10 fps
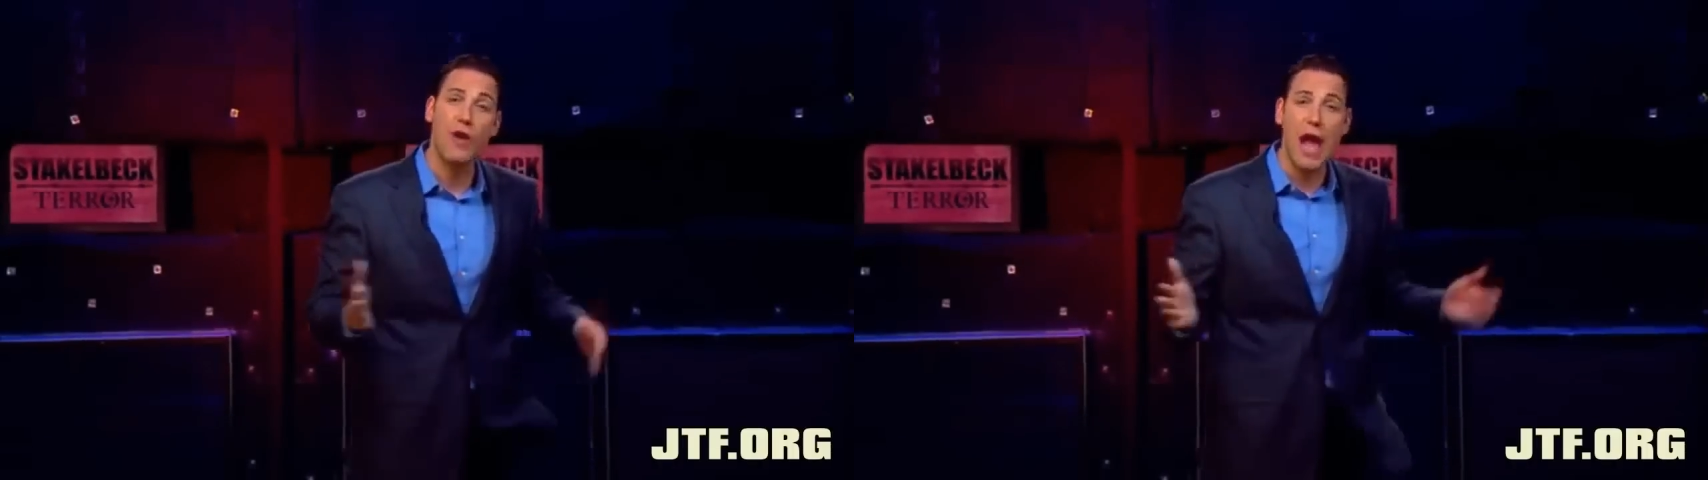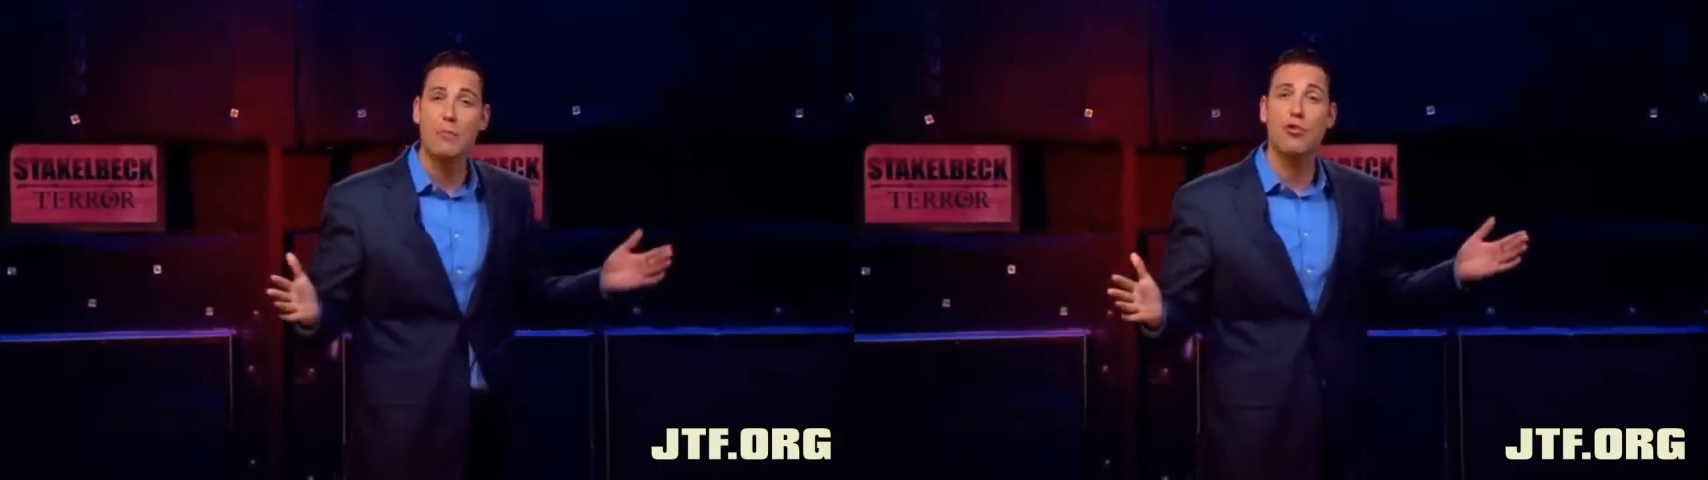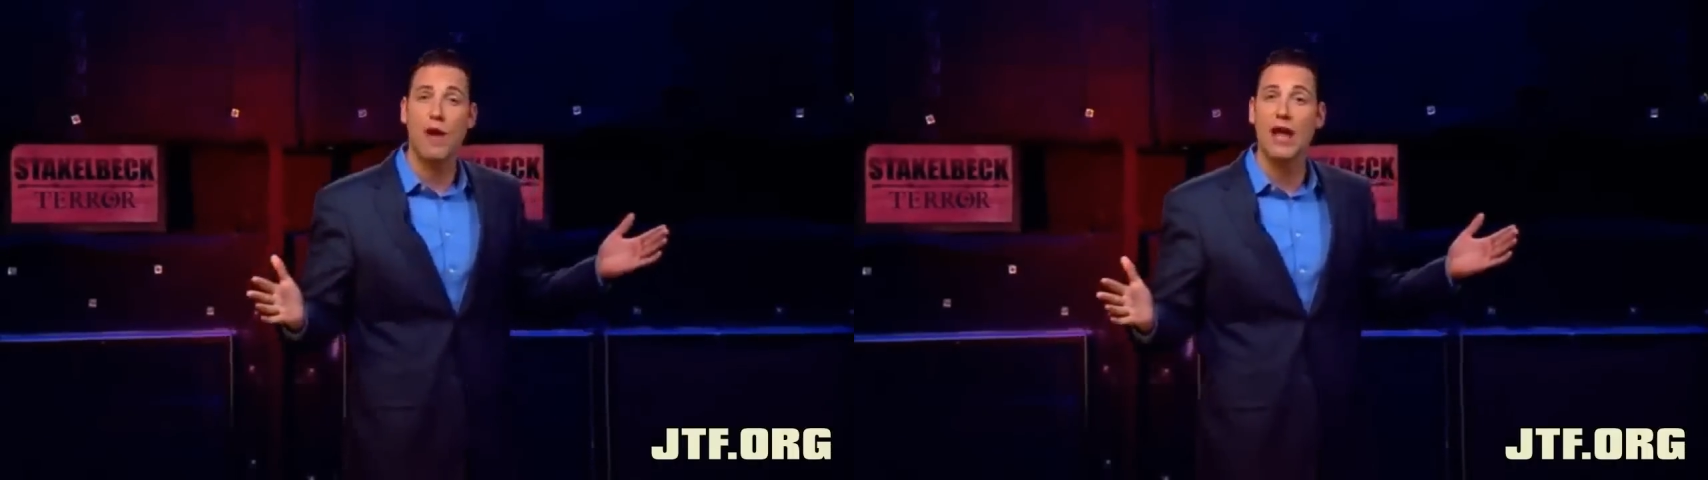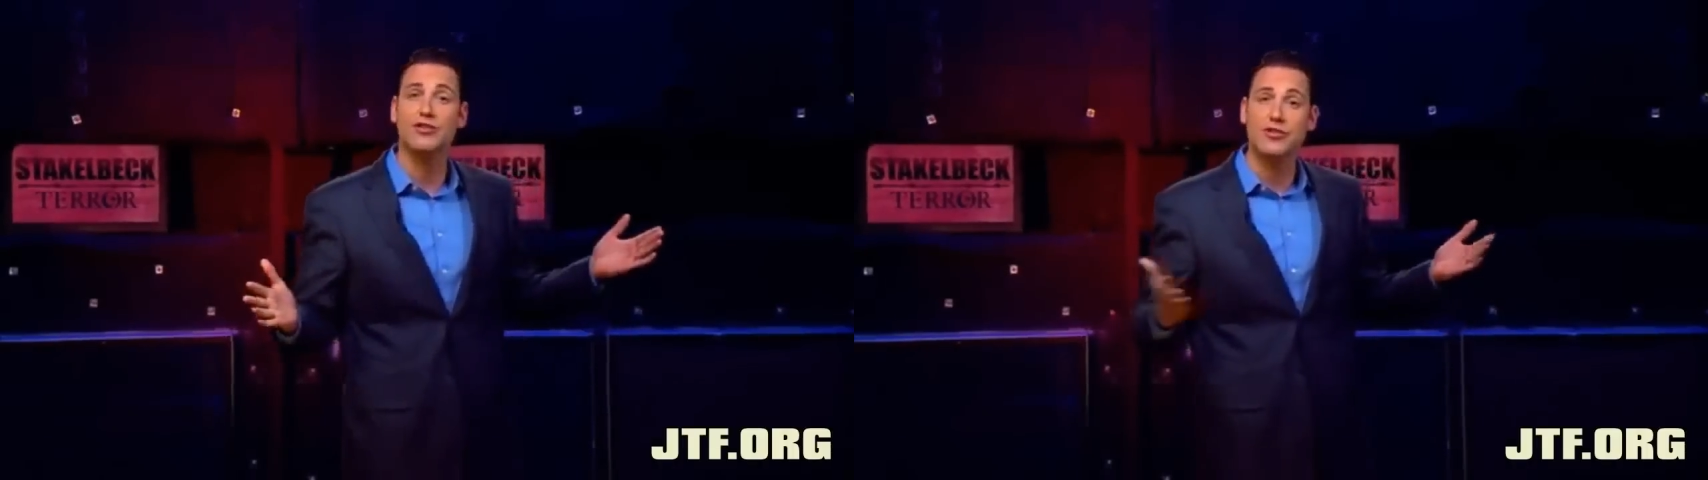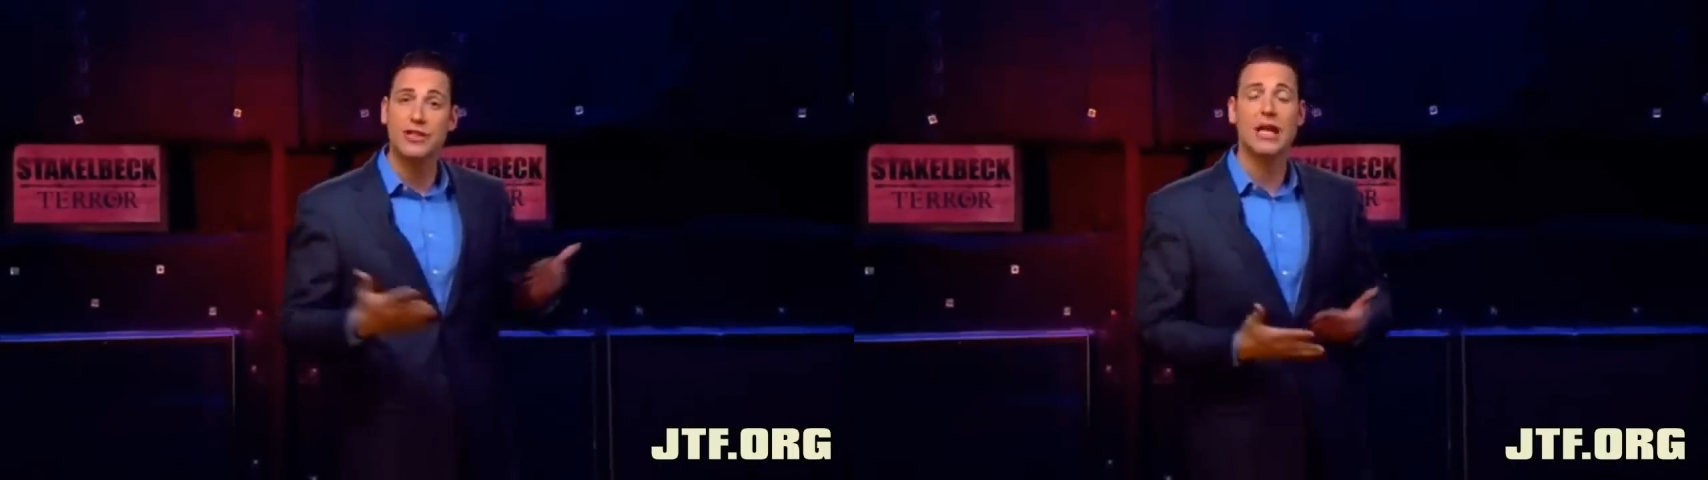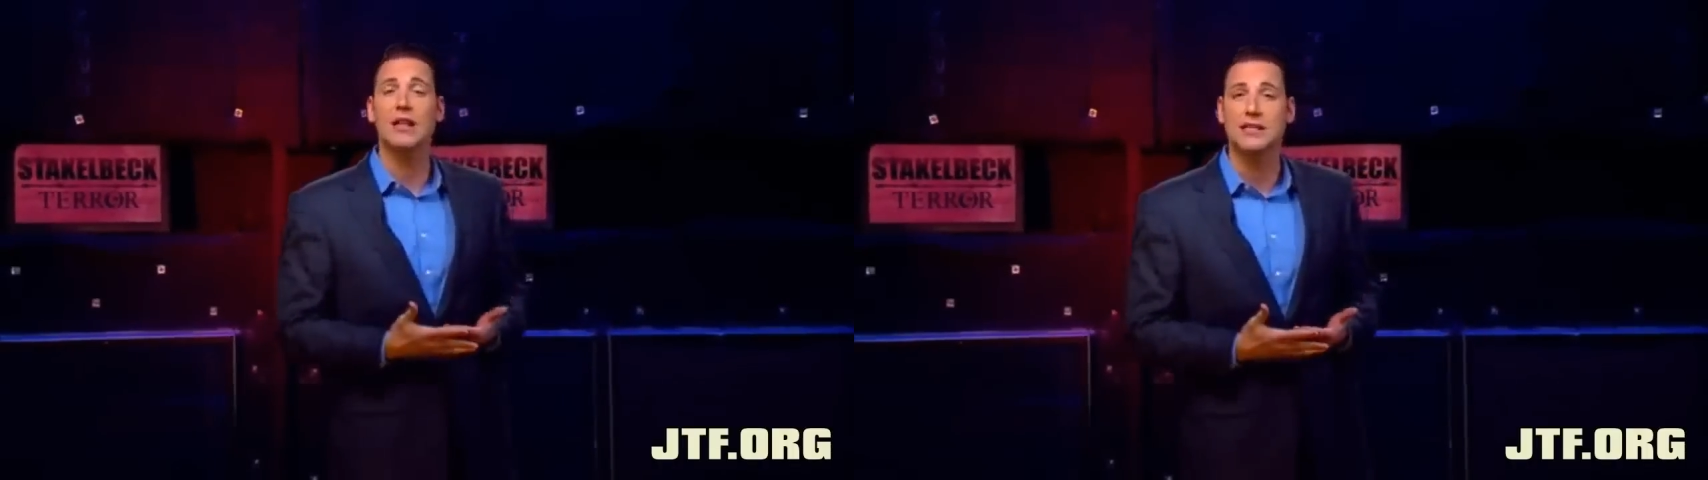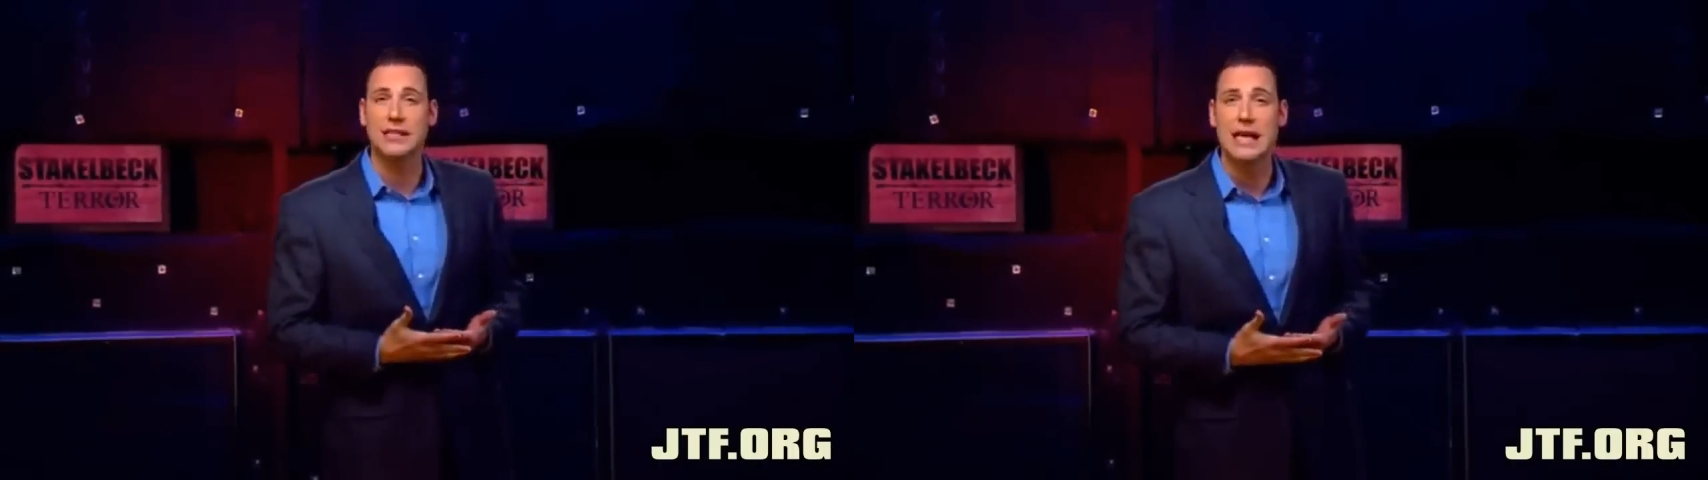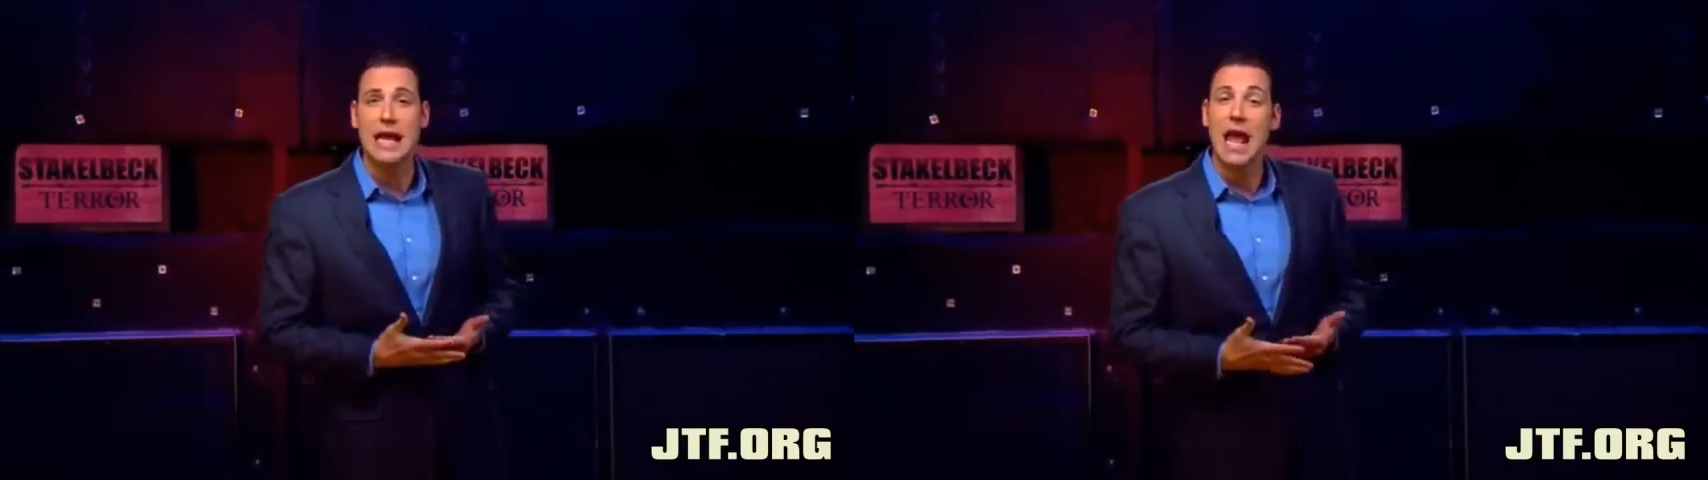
rabble-rousers tell us,